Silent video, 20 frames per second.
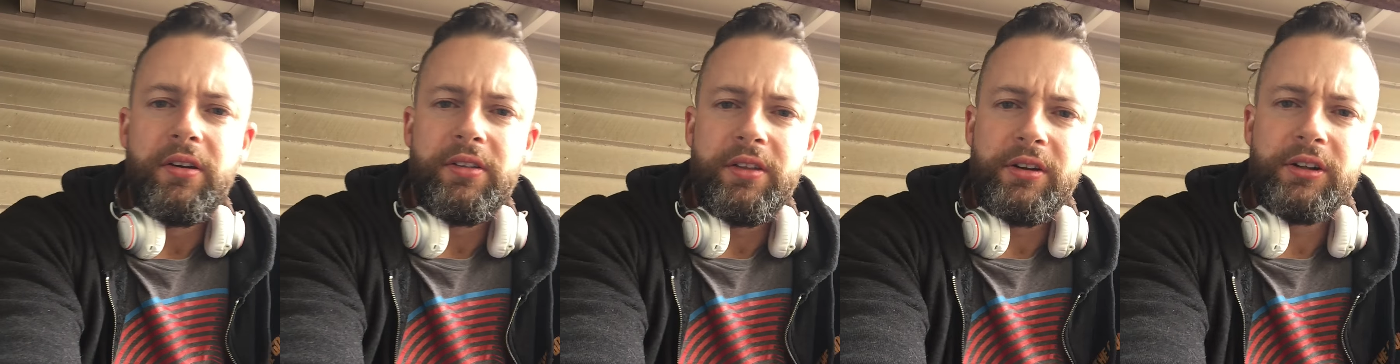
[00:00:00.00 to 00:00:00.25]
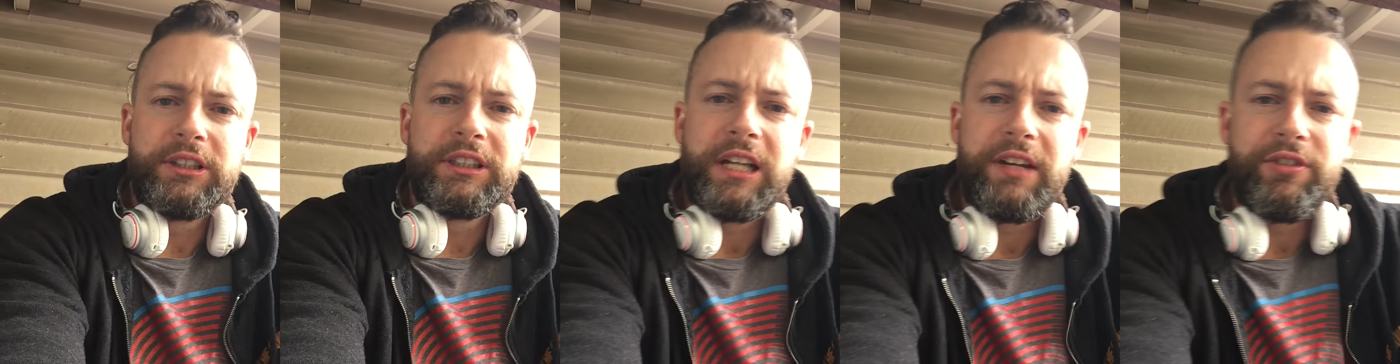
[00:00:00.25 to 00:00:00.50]

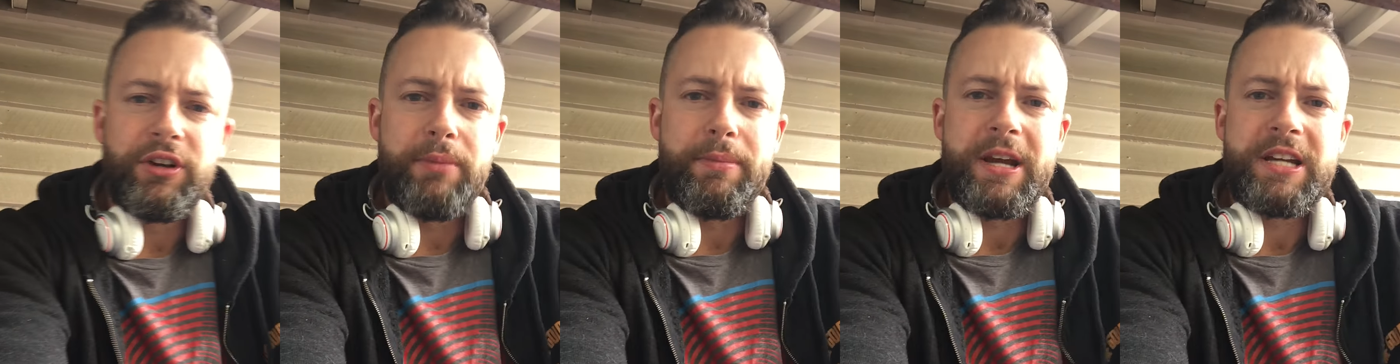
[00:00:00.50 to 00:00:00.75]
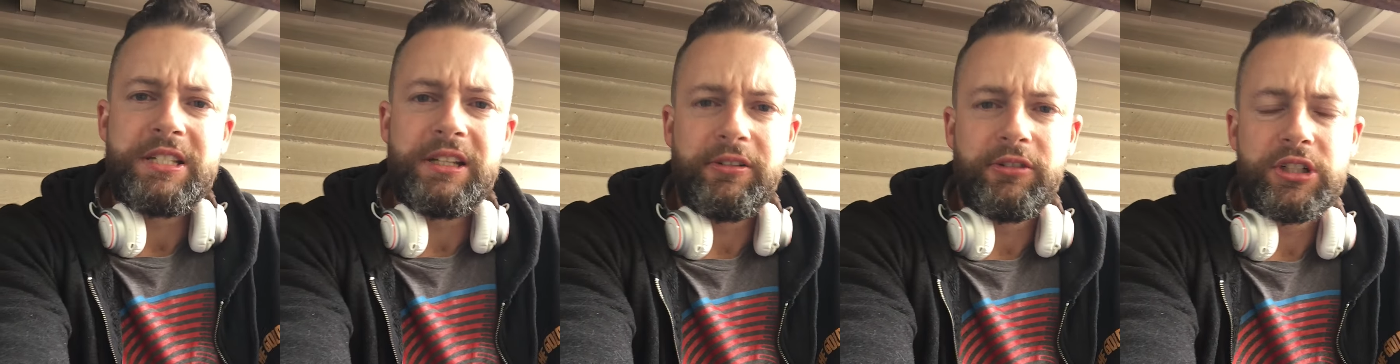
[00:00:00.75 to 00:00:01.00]
they're achieving
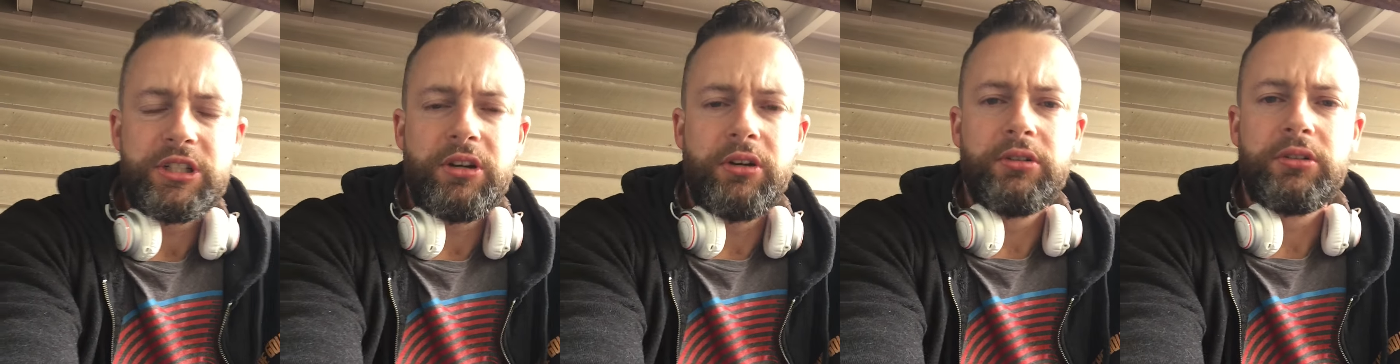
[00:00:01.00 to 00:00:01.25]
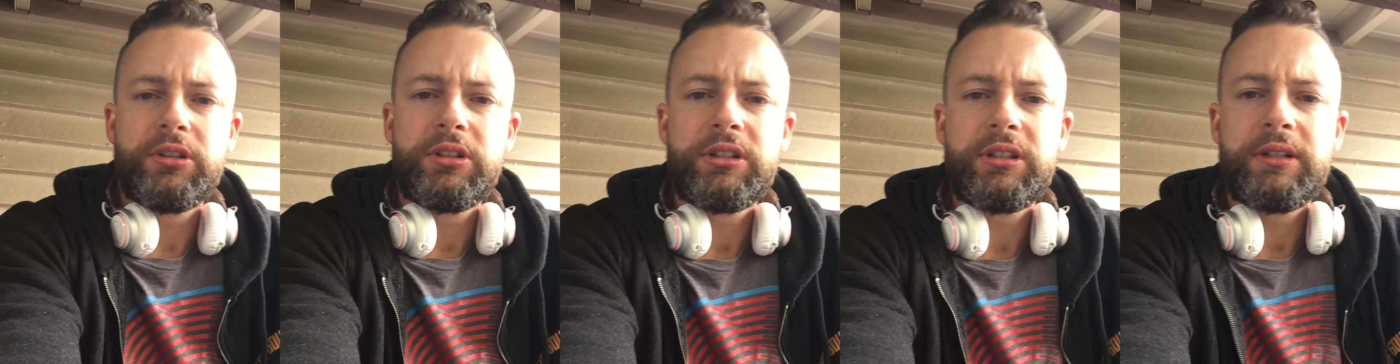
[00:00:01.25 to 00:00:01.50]
amazing
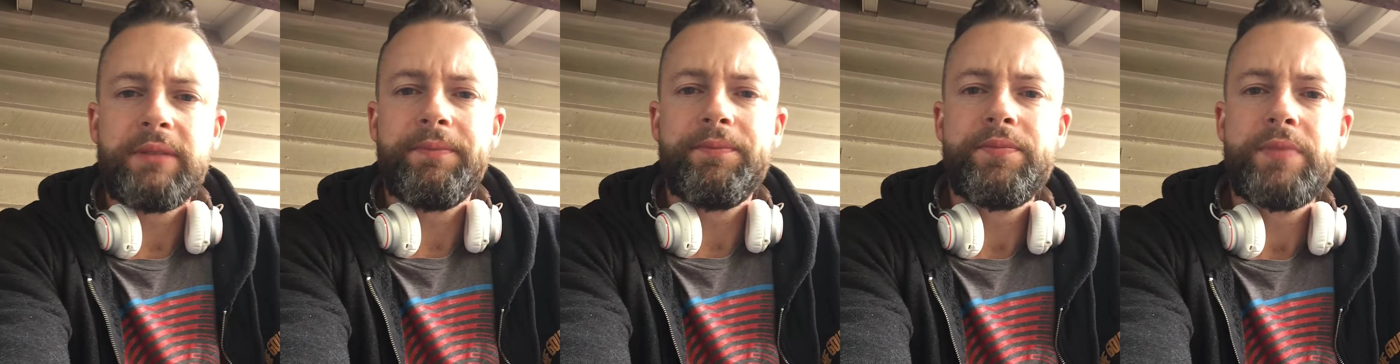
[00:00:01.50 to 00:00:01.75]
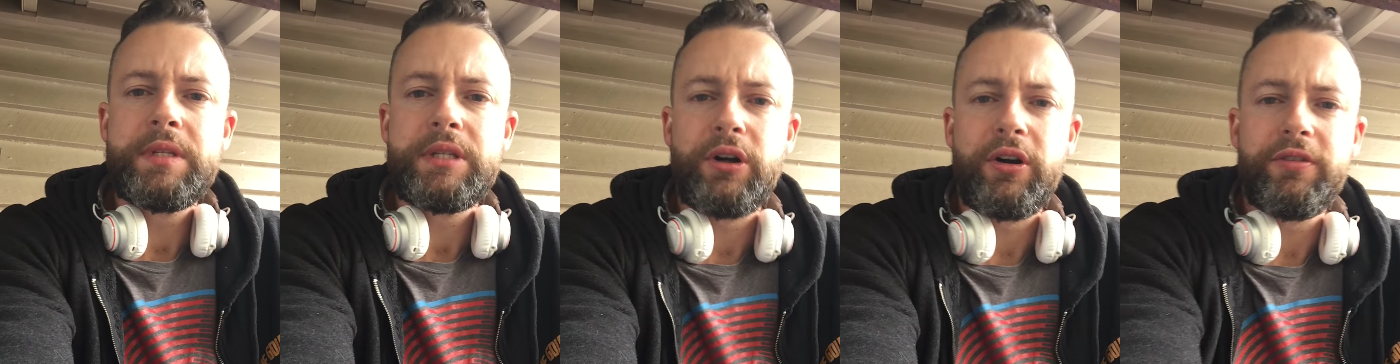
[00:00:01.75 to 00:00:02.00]
results.
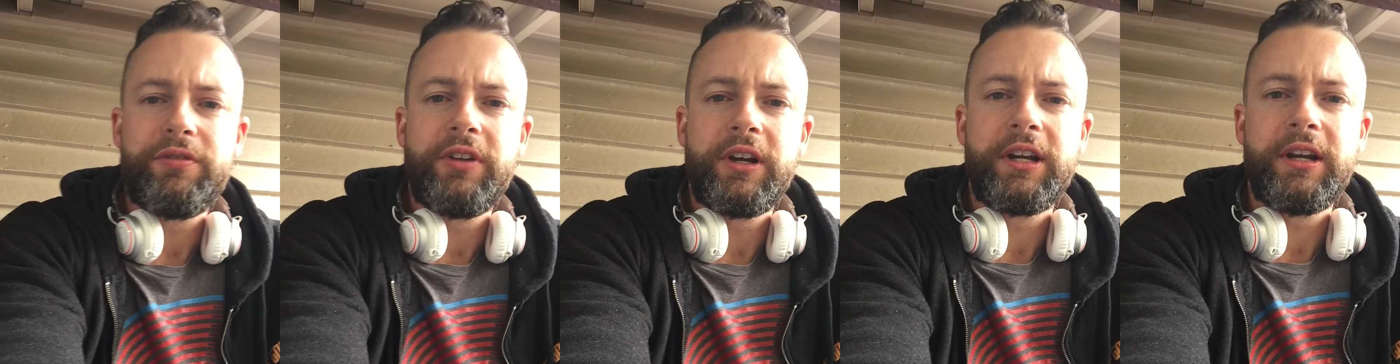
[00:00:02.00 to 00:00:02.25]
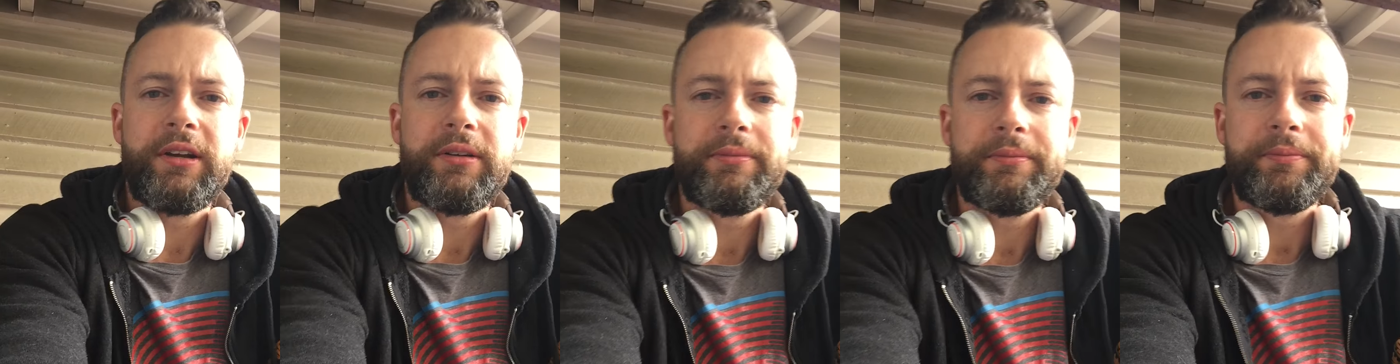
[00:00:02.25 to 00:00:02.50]
So I
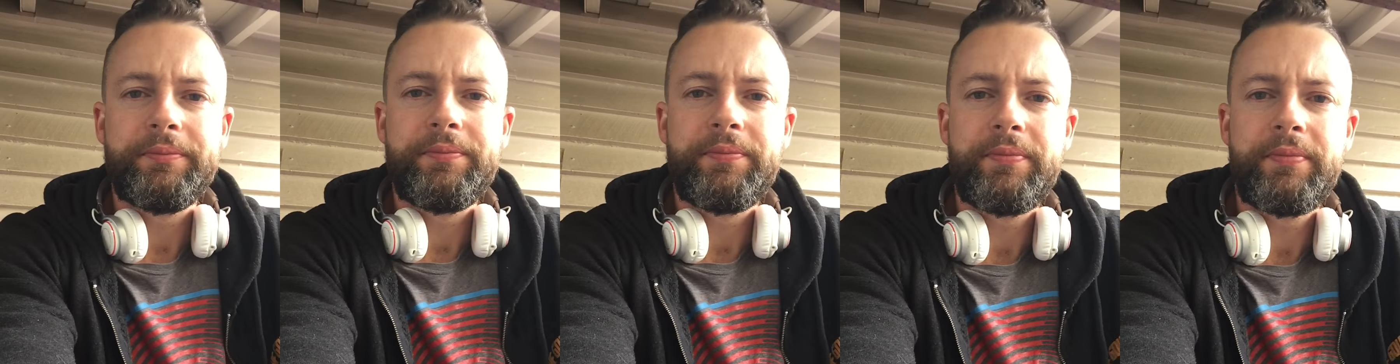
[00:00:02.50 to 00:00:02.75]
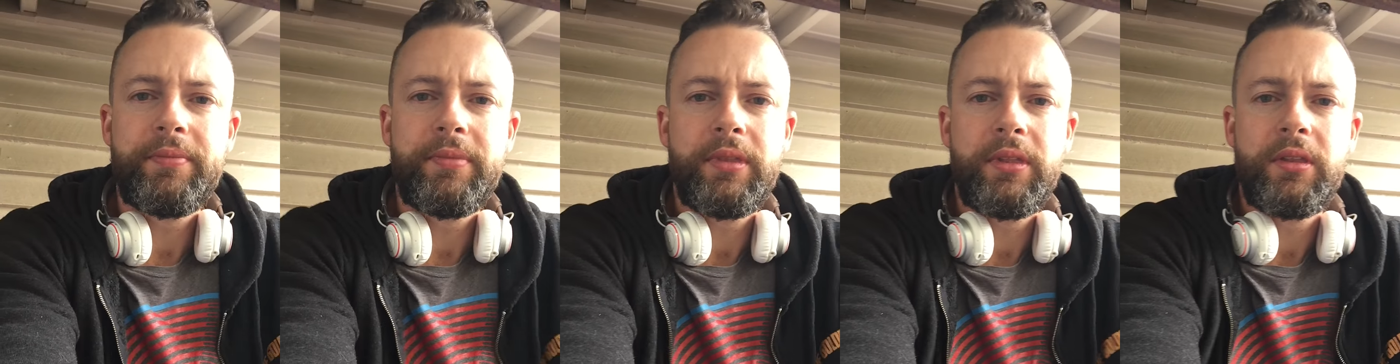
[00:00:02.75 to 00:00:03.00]
figure
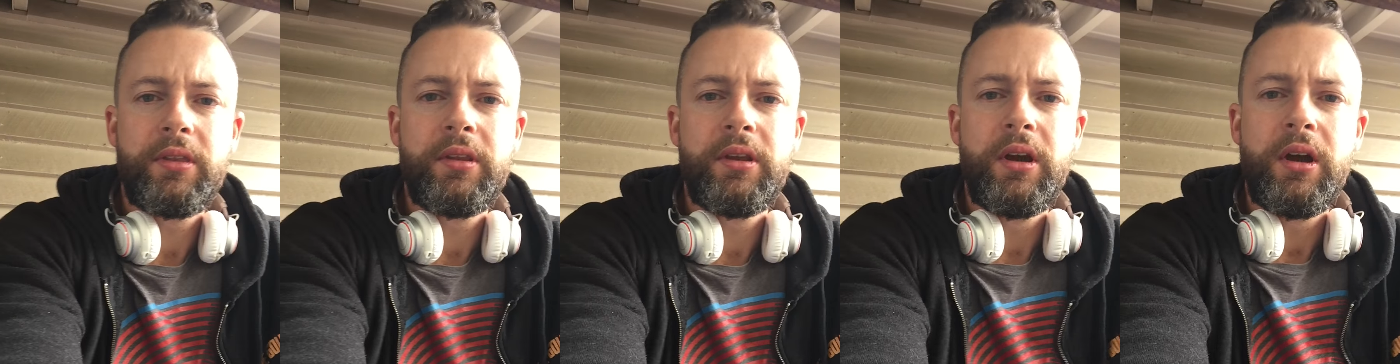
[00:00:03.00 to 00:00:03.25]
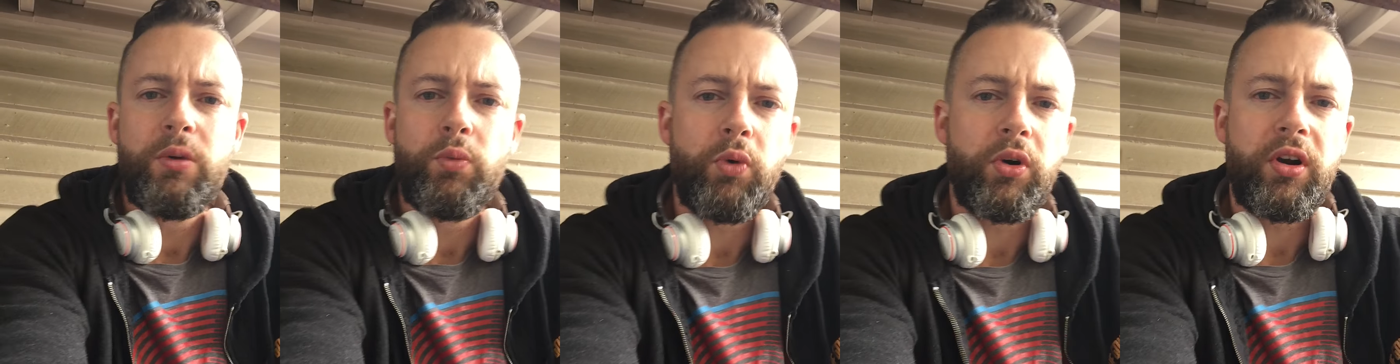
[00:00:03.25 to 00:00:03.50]

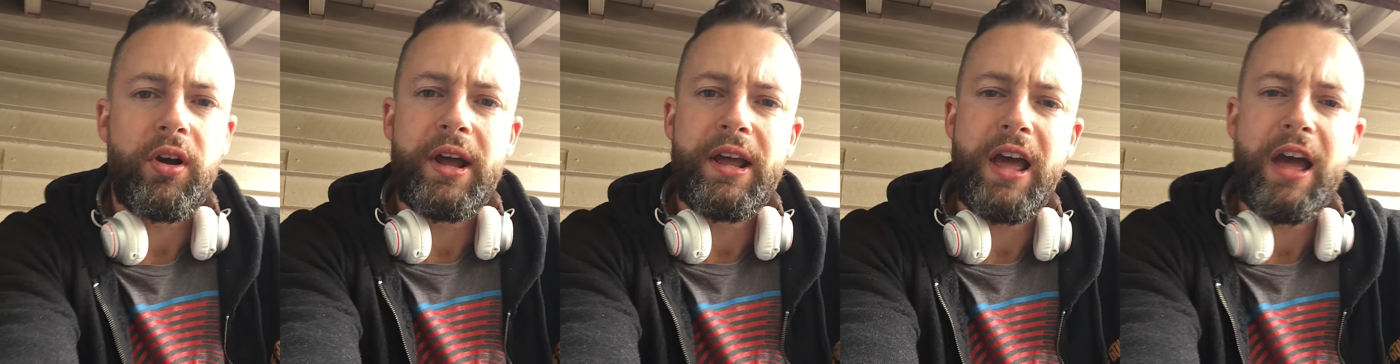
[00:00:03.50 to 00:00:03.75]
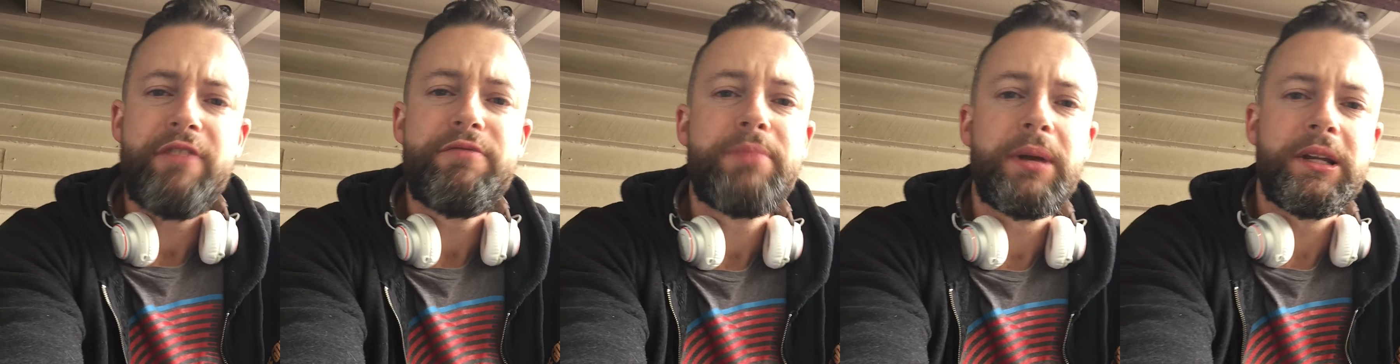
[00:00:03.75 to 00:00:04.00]
what I
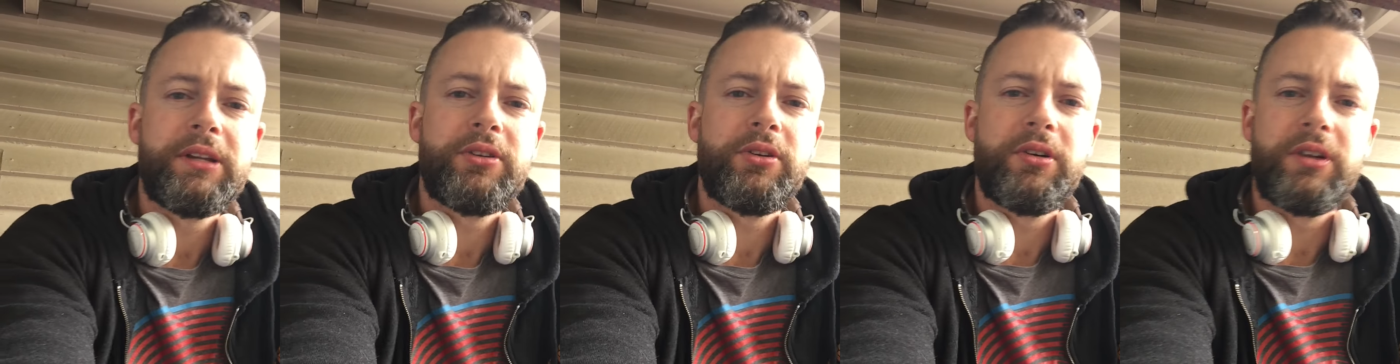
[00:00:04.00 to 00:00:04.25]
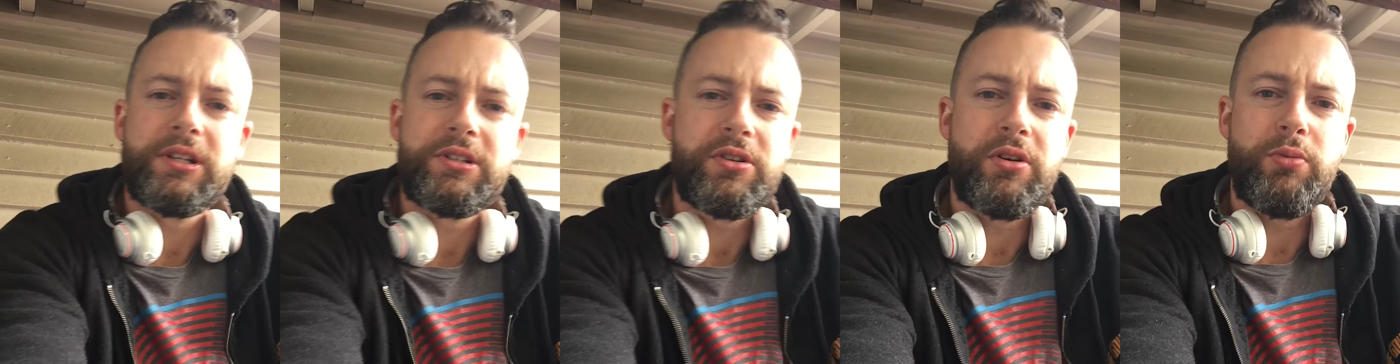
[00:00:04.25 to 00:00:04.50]
have been
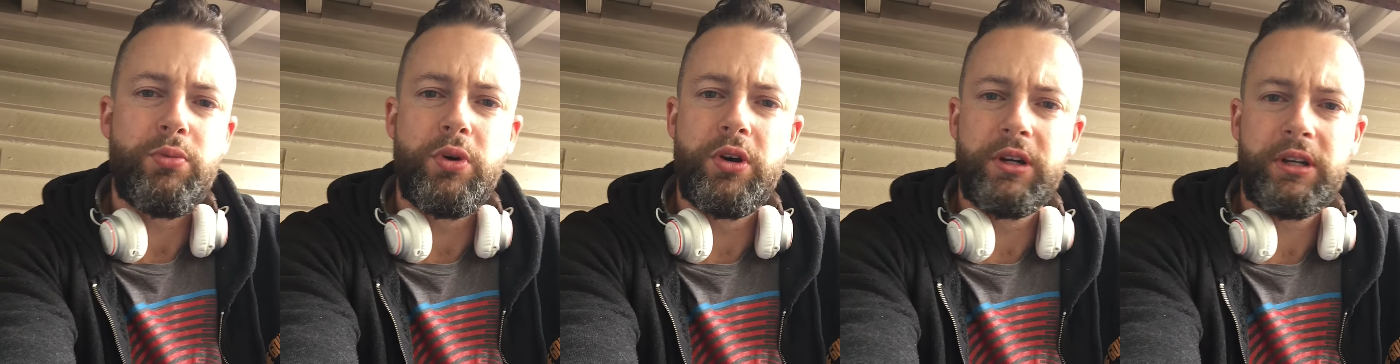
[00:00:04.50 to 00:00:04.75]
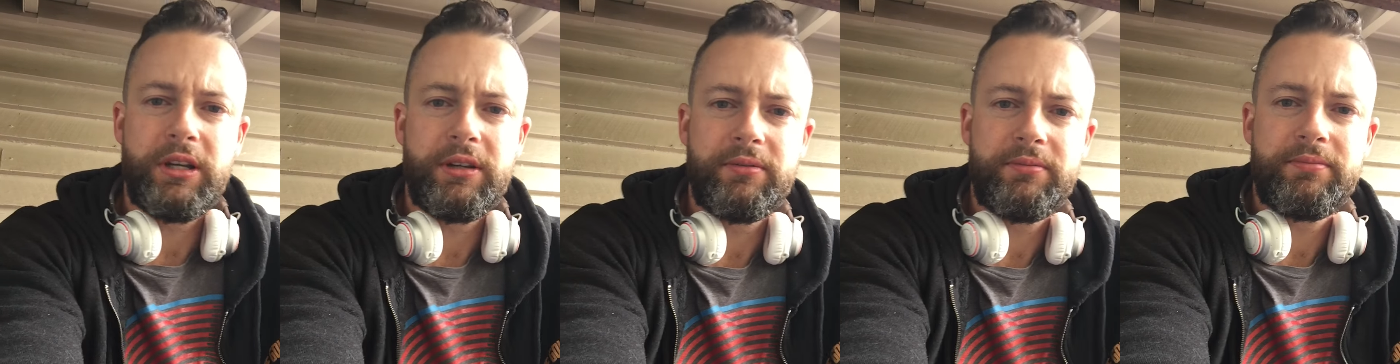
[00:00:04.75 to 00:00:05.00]
doing is not
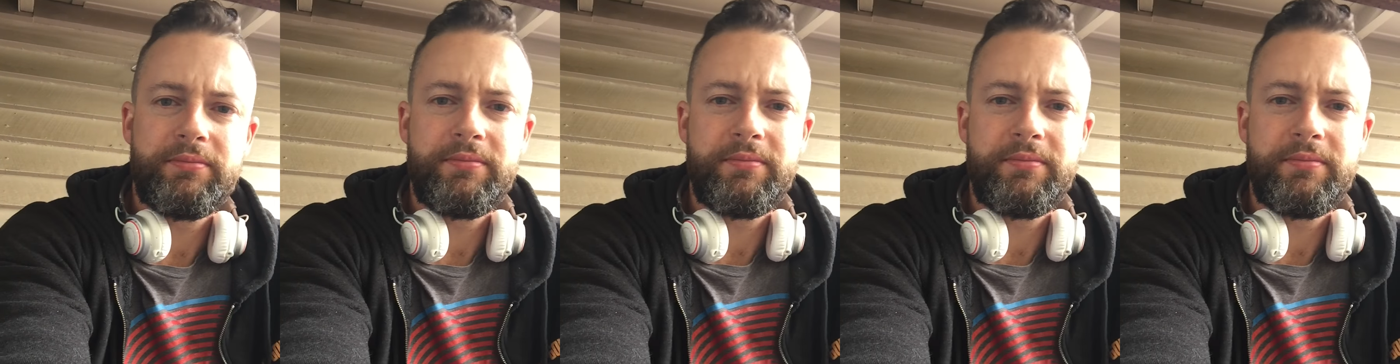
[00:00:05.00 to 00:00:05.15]
working.